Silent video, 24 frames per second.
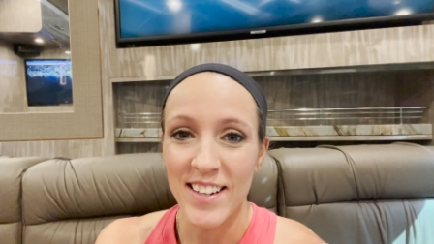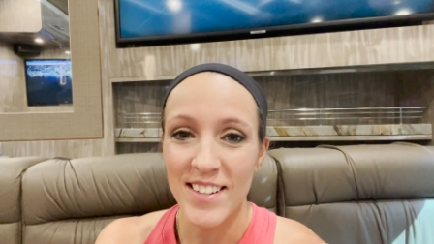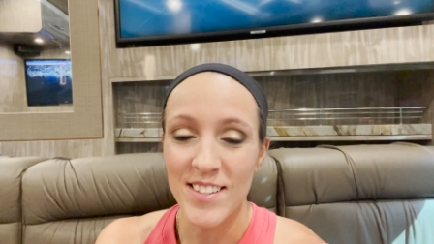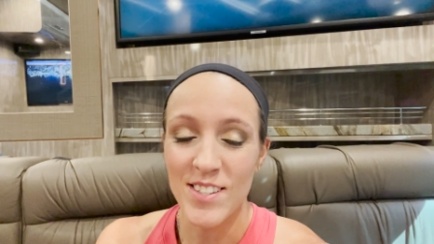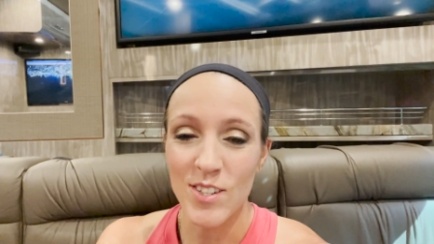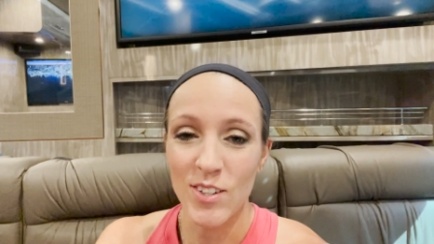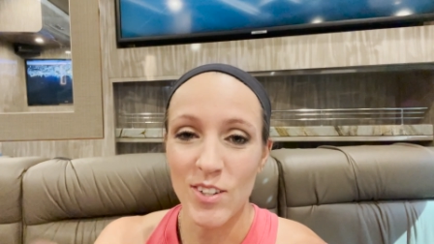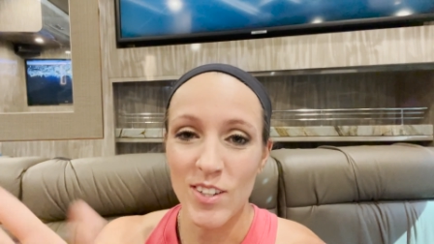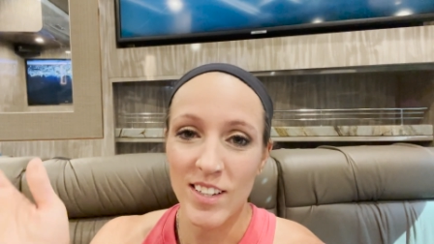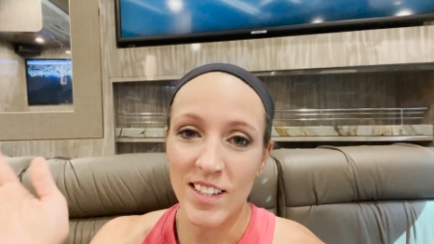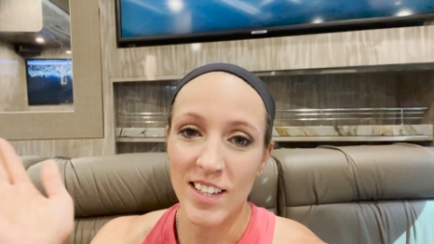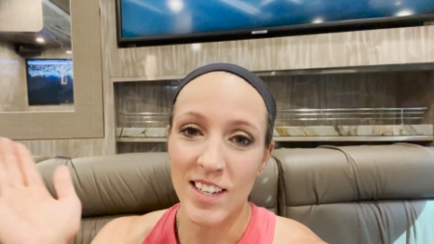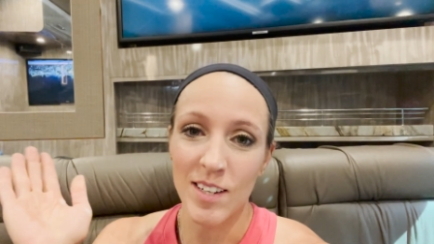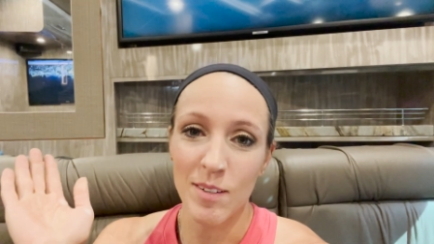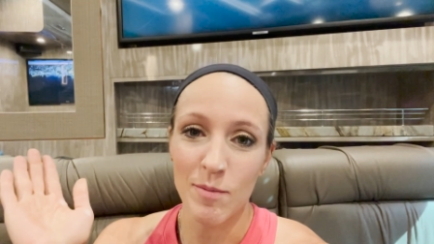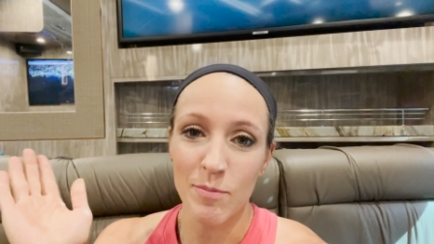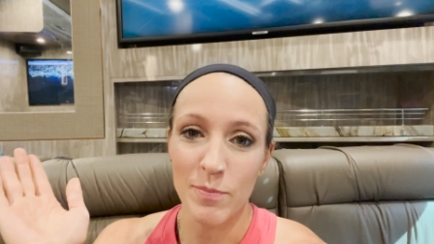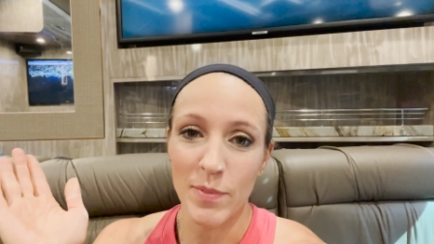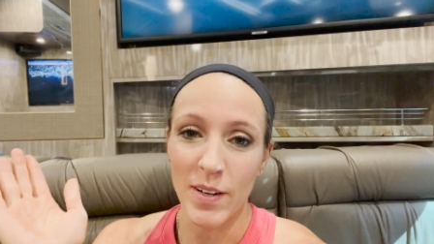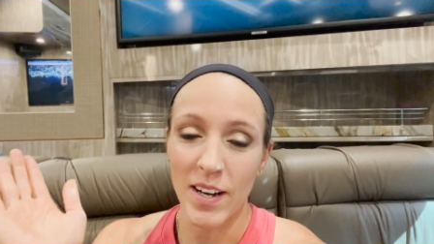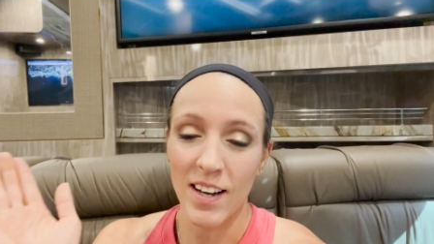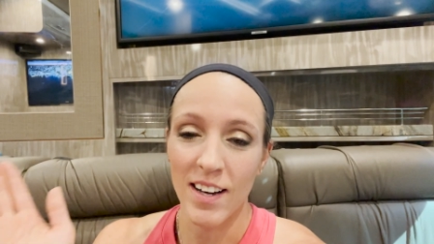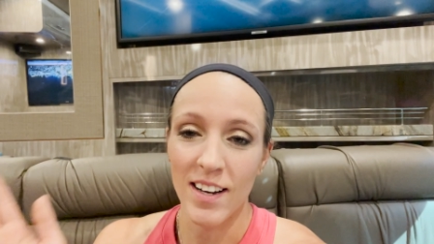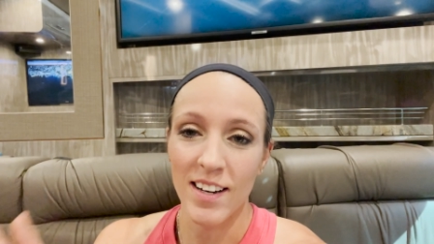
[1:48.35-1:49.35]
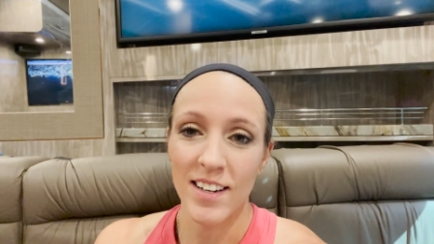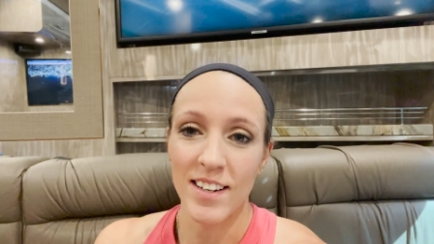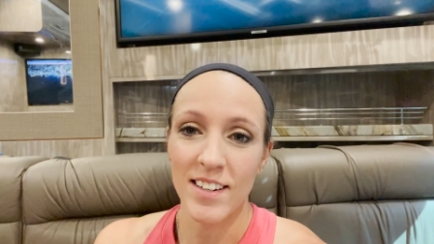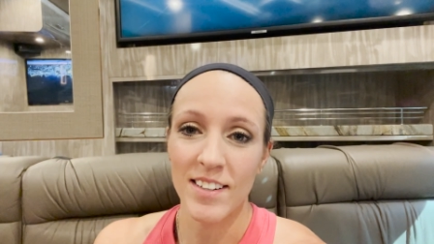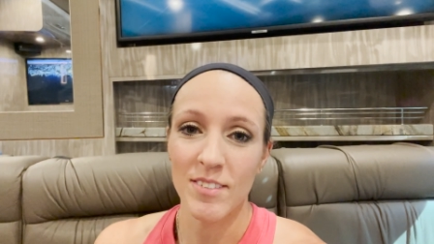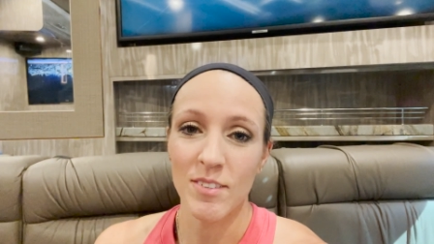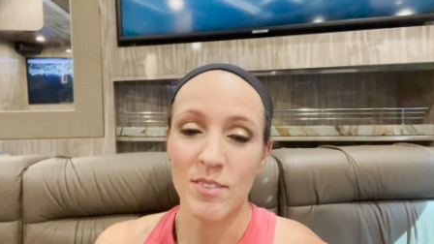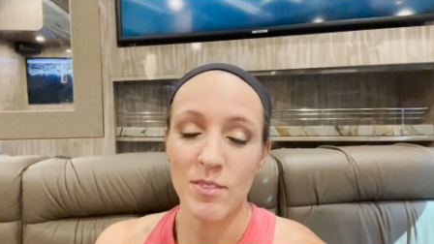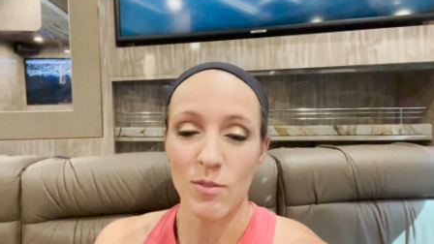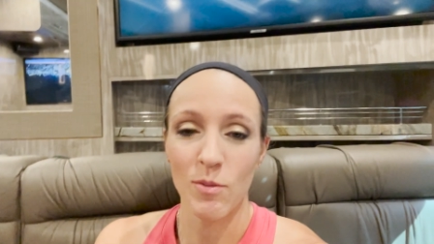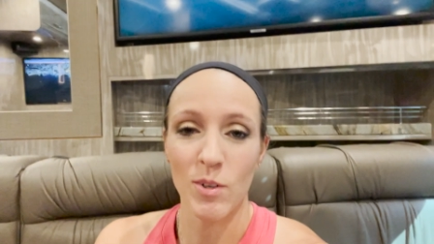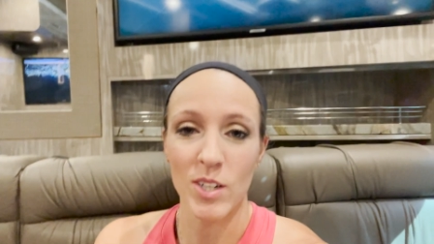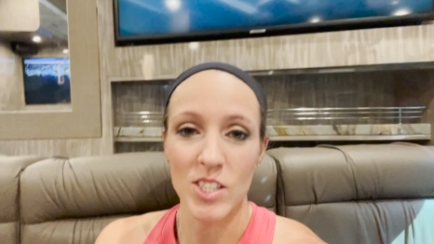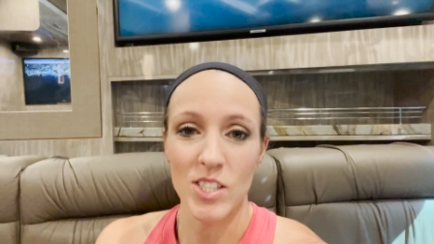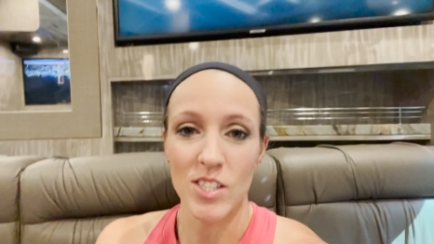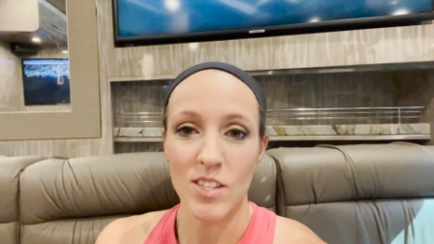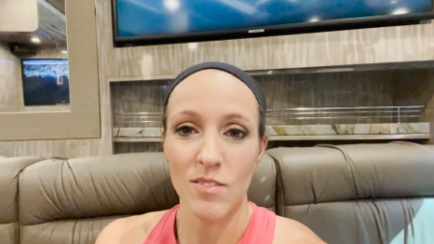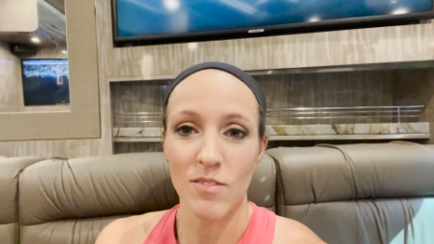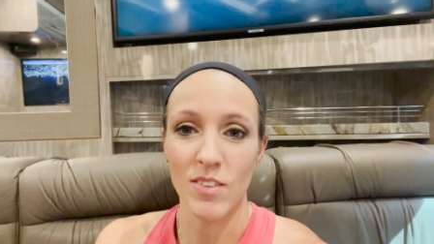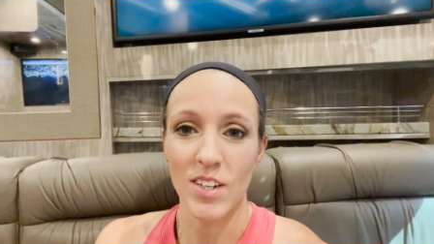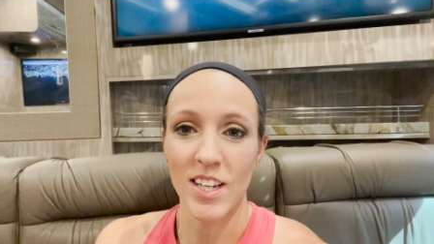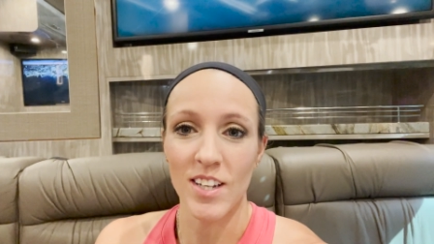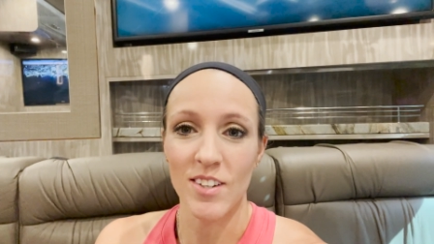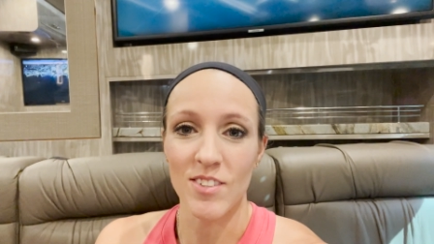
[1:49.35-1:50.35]
so you can keep uh, watching
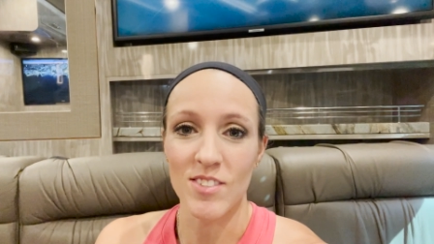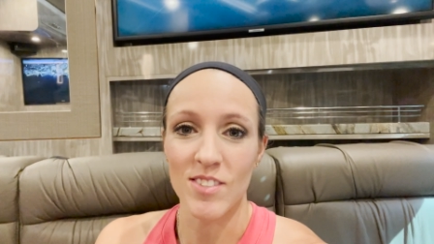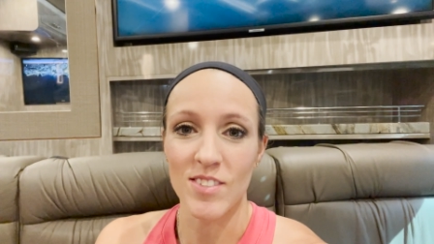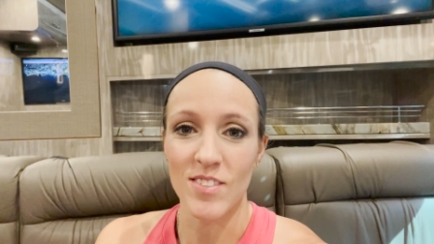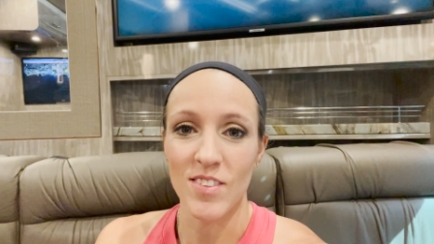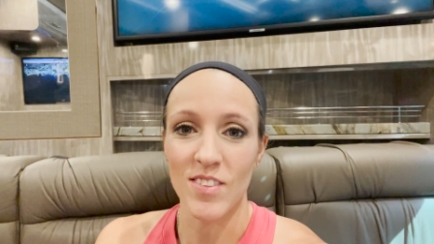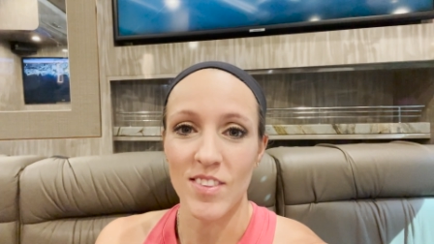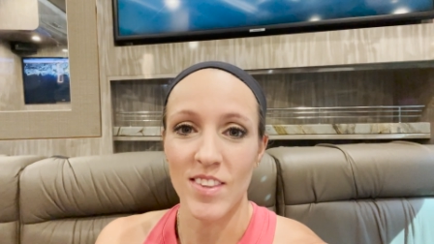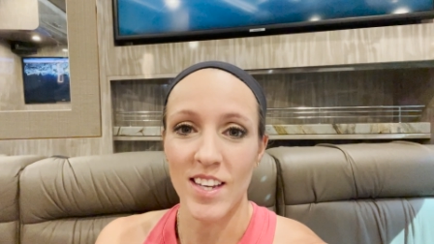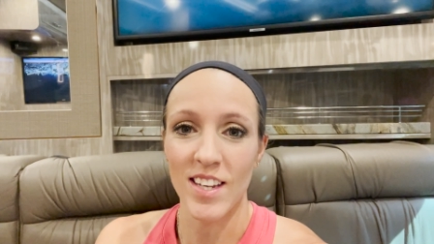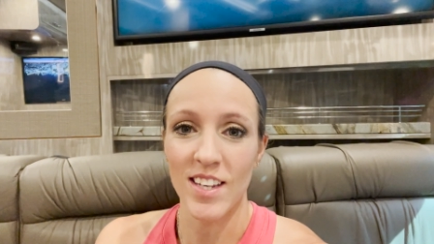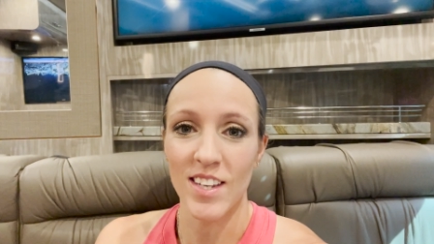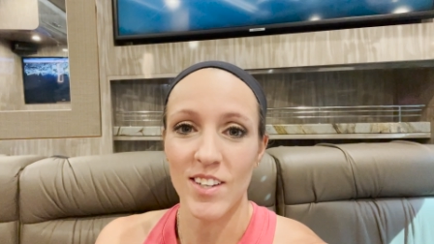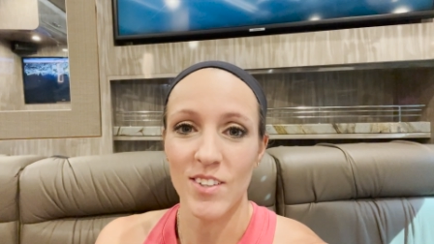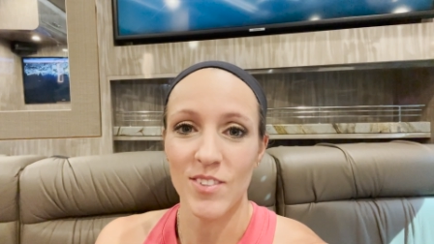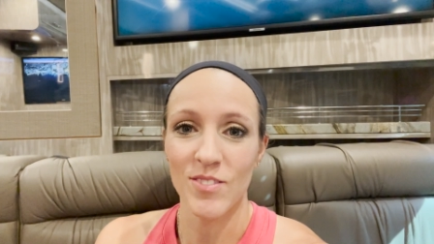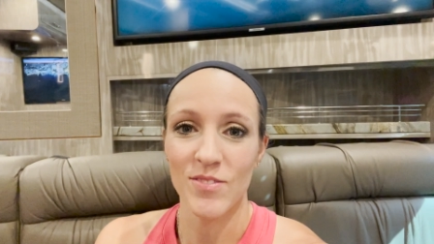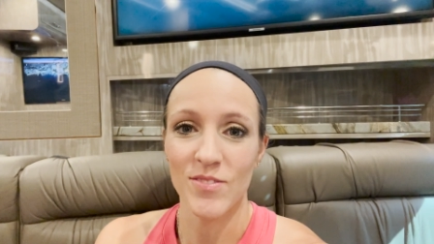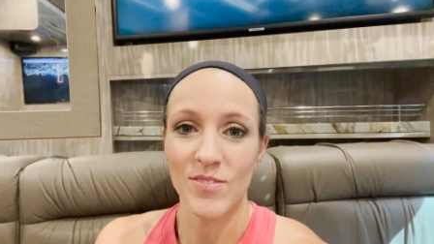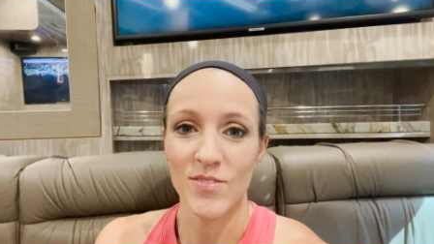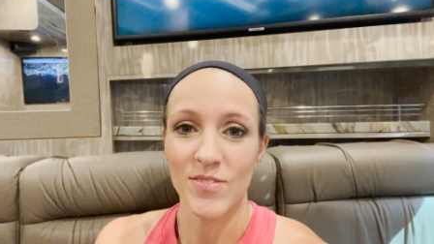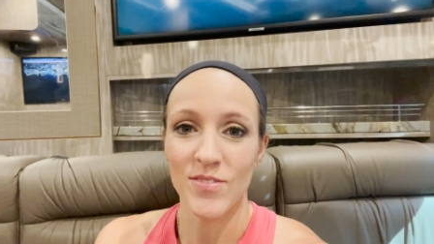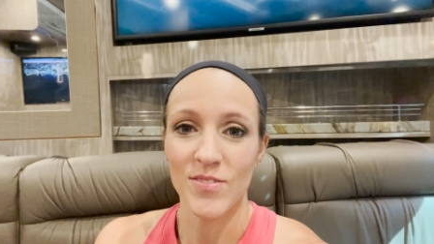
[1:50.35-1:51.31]
the videos. Thank you.